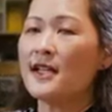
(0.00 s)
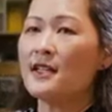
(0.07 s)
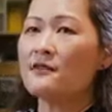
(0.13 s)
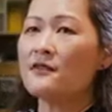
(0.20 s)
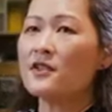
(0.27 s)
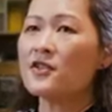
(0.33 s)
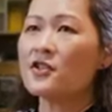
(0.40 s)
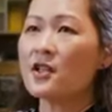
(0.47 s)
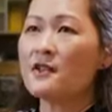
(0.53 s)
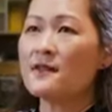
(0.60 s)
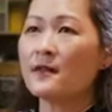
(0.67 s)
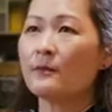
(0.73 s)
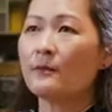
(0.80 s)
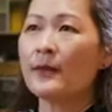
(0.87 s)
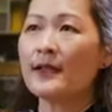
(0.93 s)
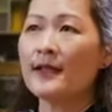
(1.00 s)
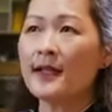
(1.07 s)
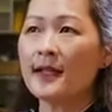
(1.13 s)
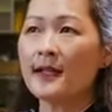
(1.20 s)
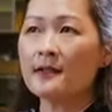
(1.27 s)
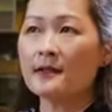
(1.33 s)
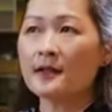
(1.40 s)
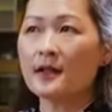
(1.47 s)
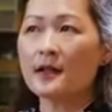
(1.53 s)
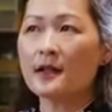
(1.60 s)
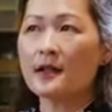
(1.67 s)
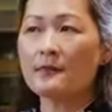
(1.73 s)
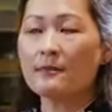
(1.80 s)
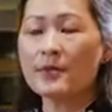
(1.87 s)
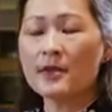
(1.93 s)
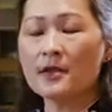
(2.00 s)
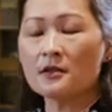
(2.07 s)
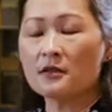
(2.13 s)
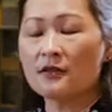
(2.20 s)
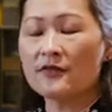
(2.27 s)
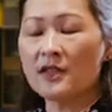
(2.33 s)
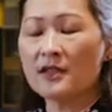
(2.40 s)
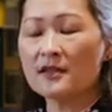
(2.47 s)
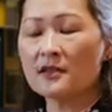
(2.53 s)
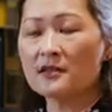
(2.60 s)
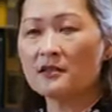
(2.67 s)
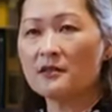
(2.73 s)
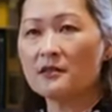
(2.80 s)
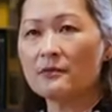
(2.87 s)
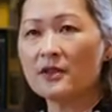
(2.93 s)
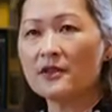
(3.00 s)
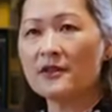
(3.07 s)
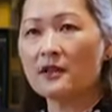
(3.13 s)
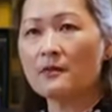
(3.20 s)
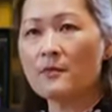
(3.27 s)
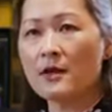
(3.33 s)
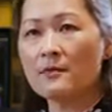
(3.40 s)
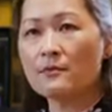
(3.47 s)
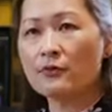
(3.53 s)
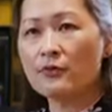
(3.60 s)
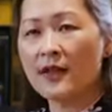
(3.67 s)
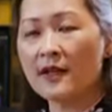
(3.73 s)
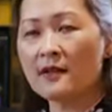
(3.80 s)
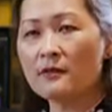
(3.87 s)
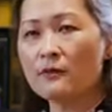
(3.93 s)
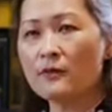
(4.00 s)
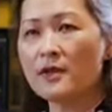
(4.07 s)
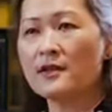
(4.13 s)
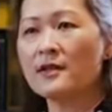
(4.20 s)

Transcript: If it's just a plain peel of the internal limiting membrane